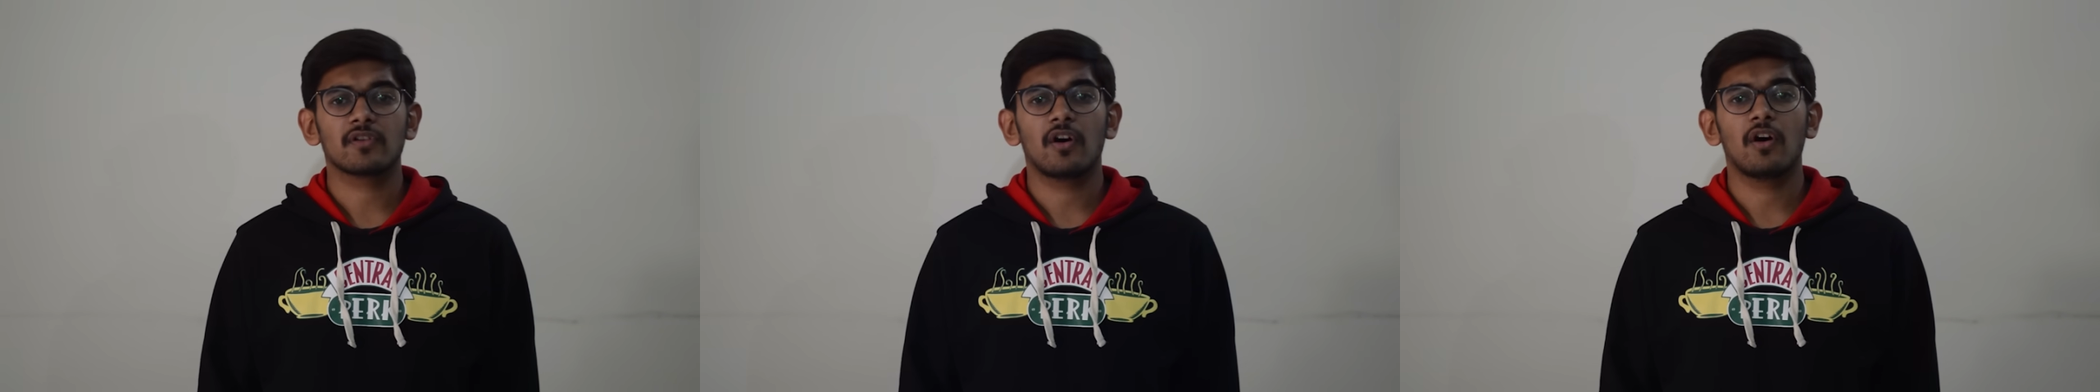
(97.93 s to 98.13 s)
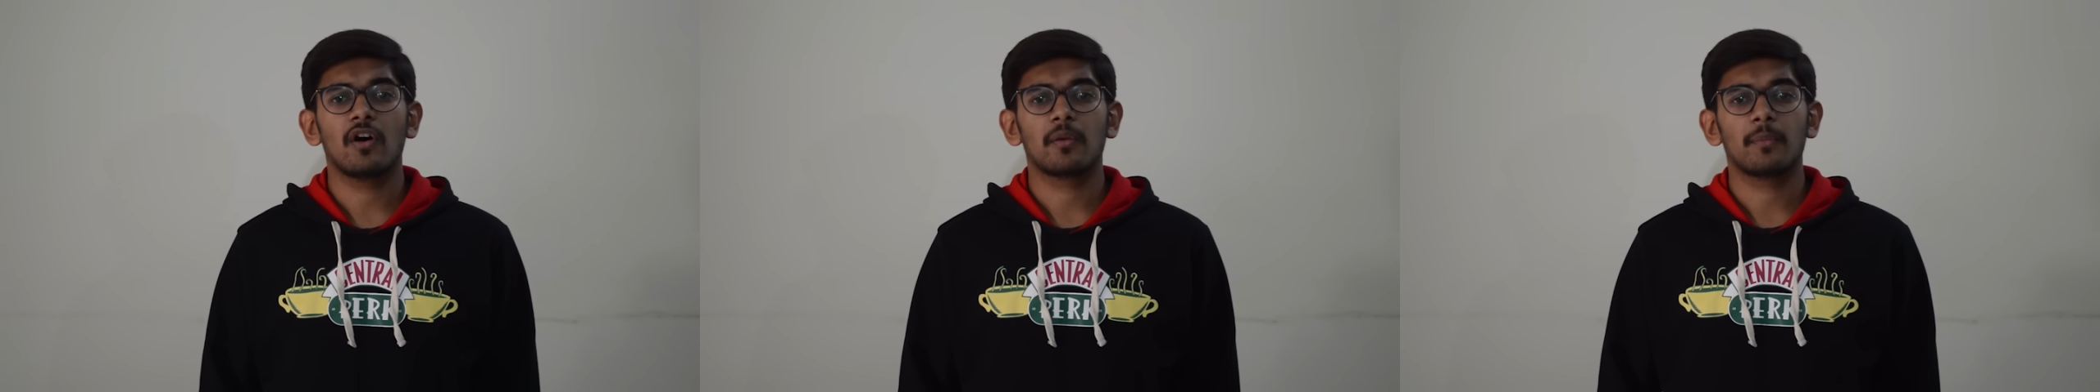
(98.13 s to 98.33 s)

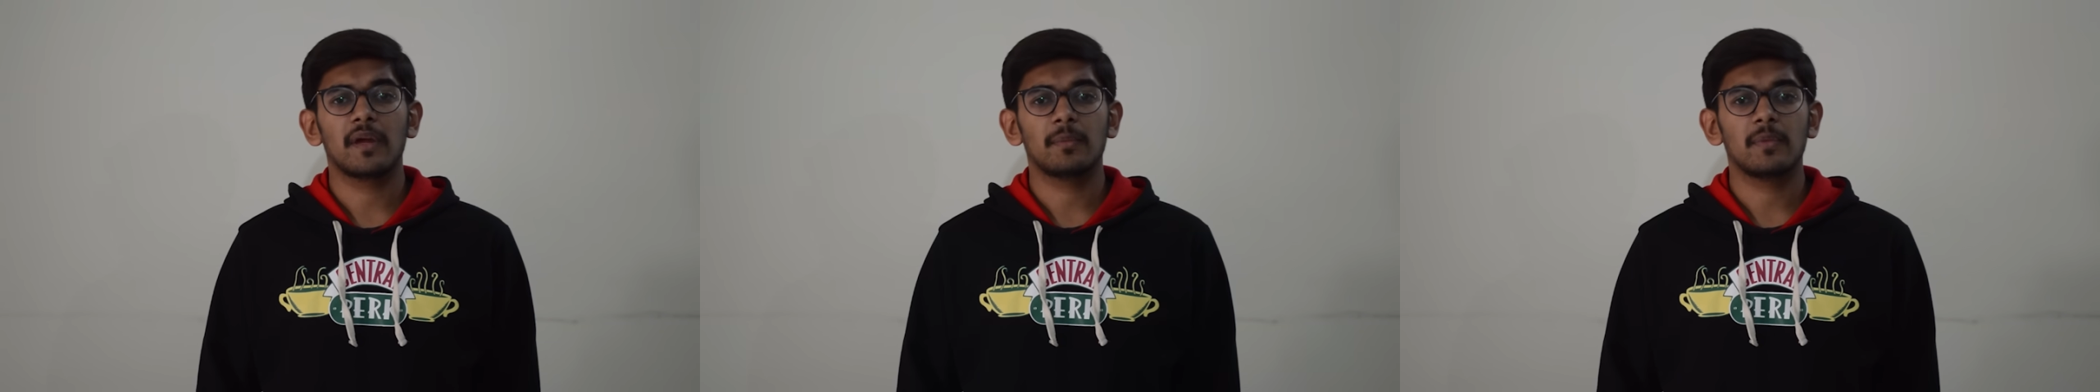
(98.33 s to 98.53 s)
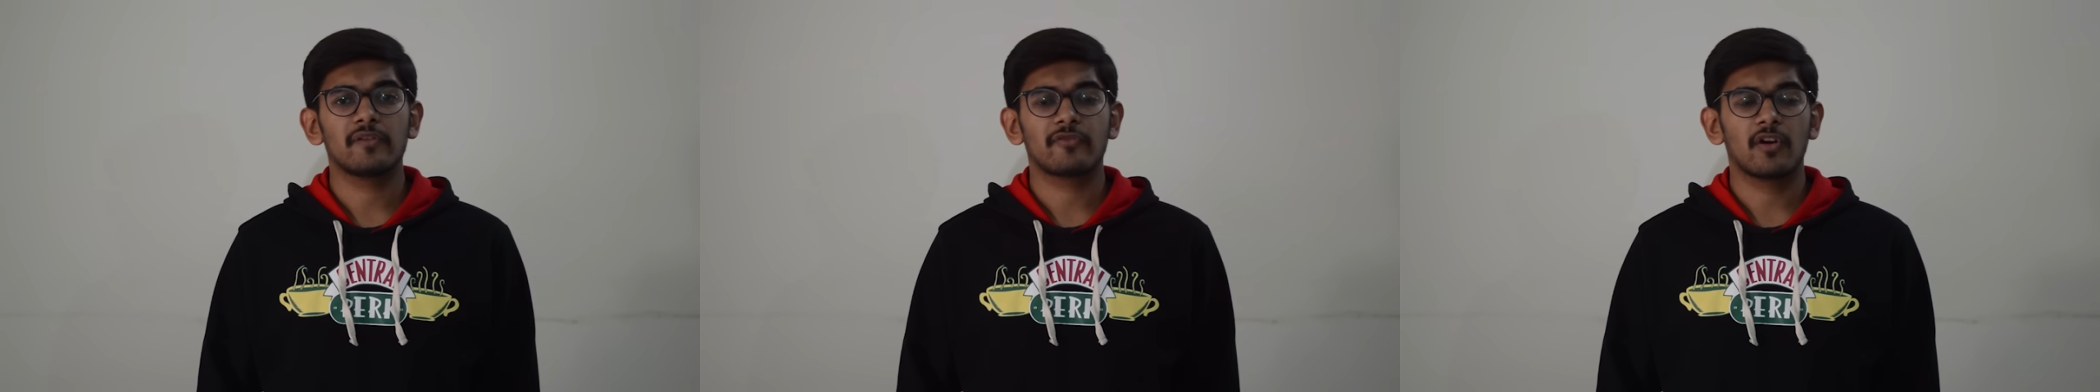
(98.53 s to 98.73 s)
or
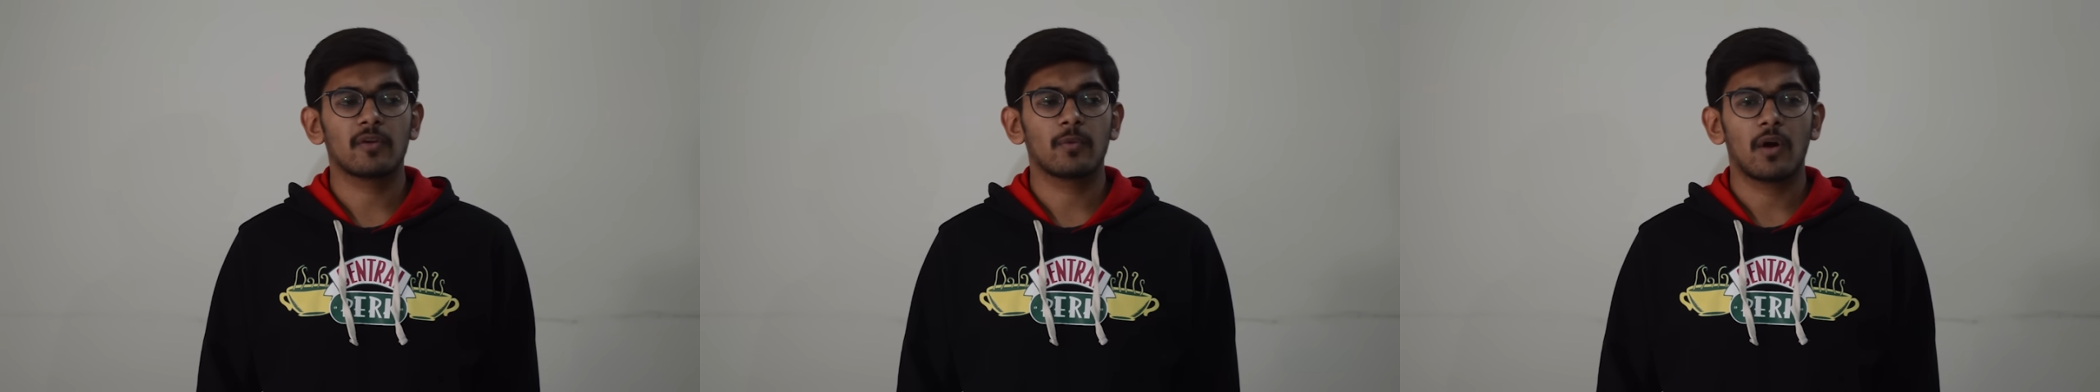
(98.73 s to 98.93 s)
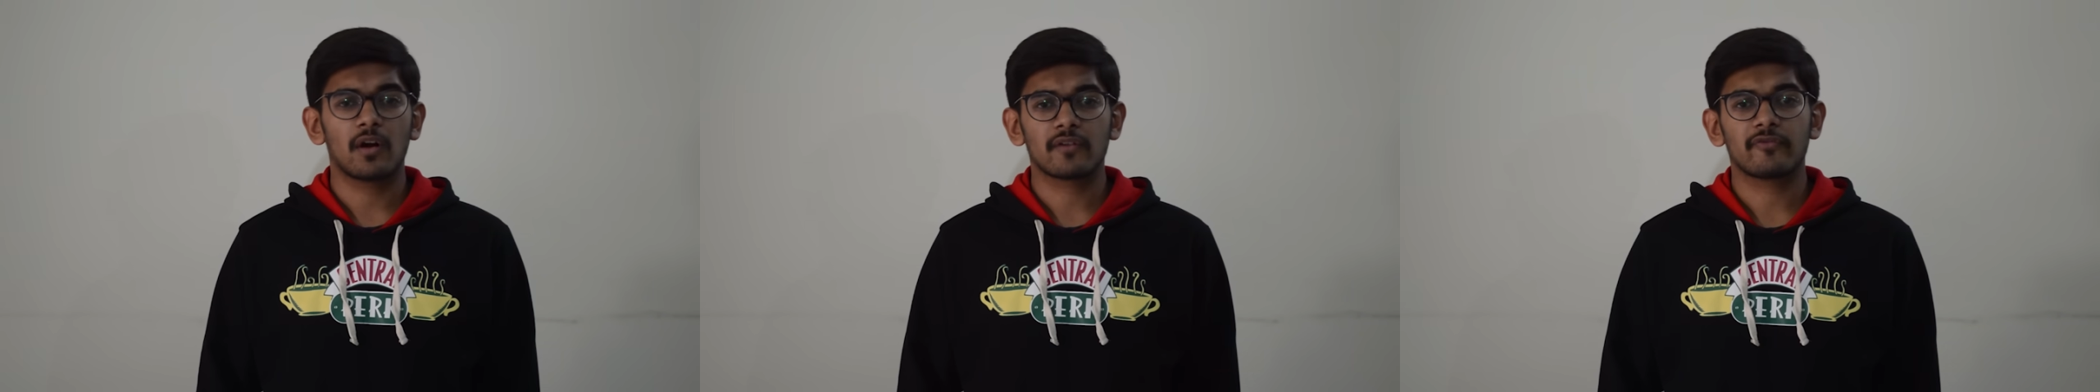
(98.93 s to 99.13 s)
maybe for
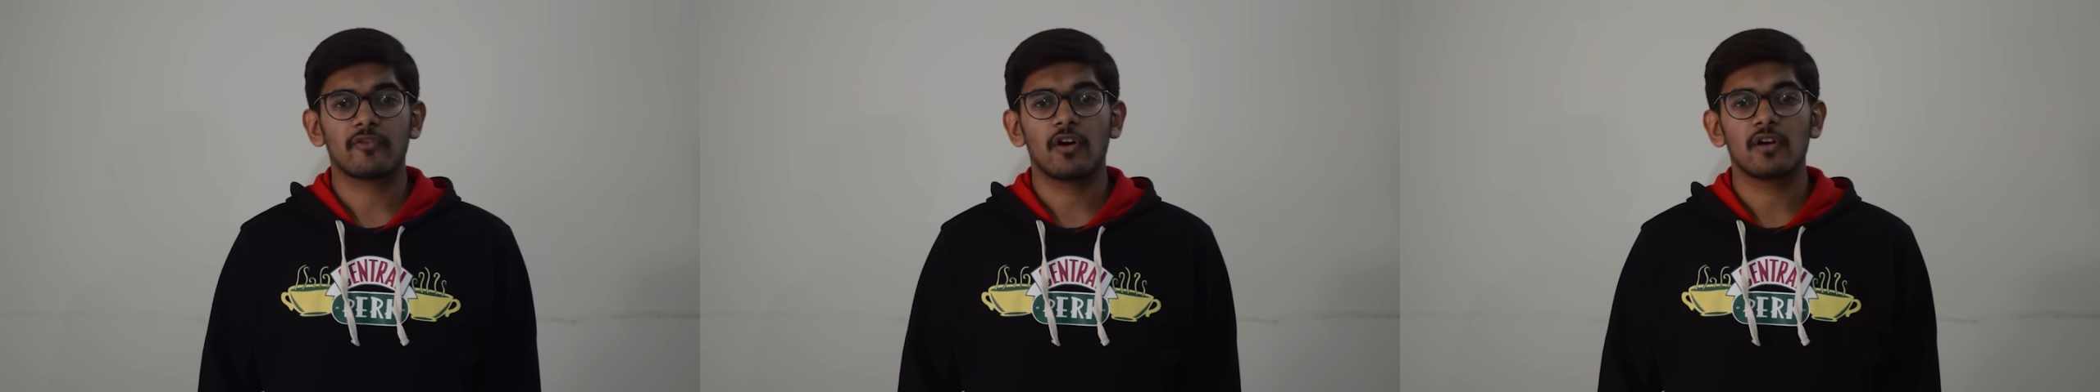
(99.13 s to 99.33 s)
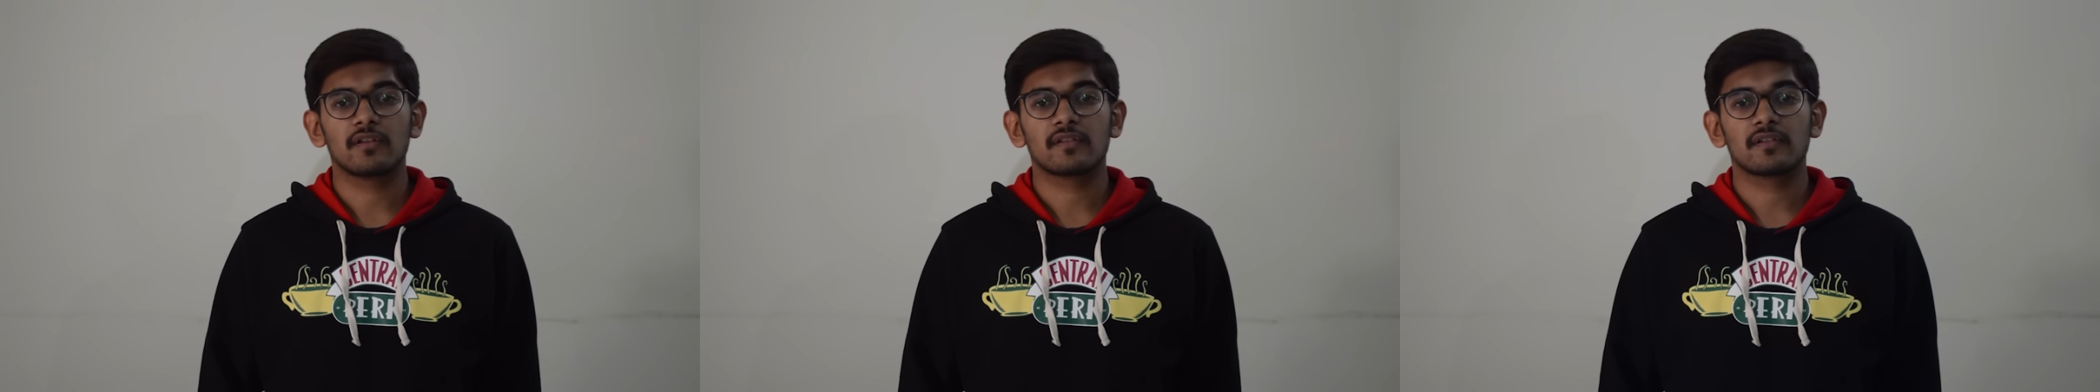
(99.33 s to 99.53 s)

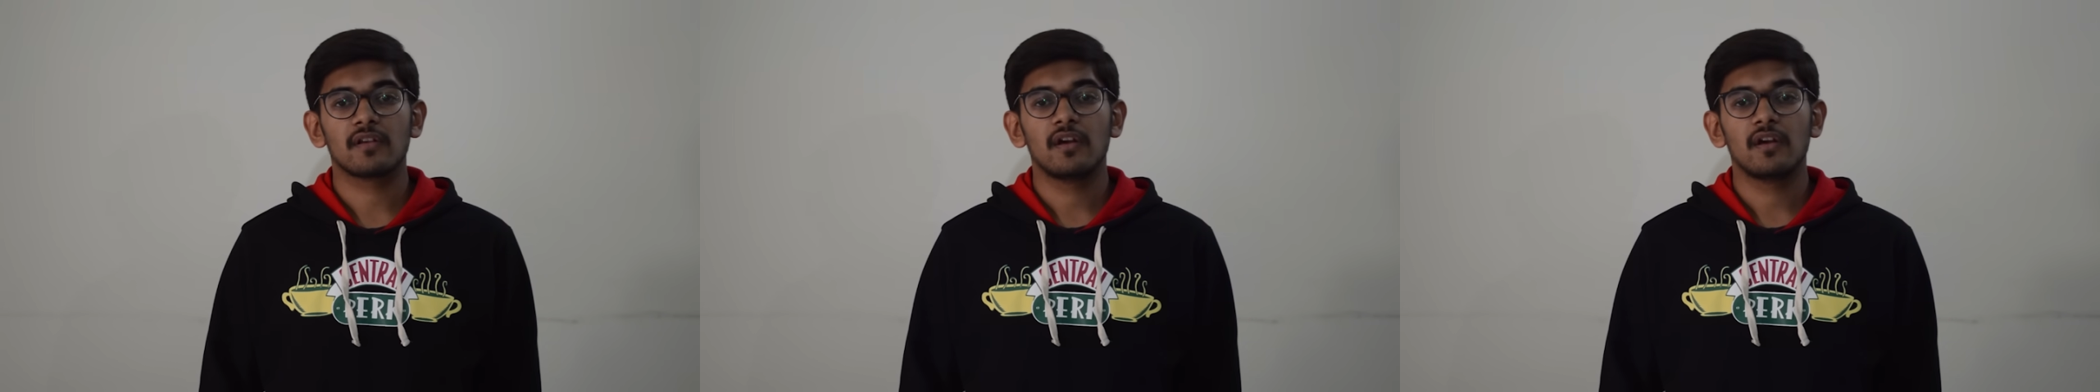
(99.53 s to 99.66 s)
waterfalls,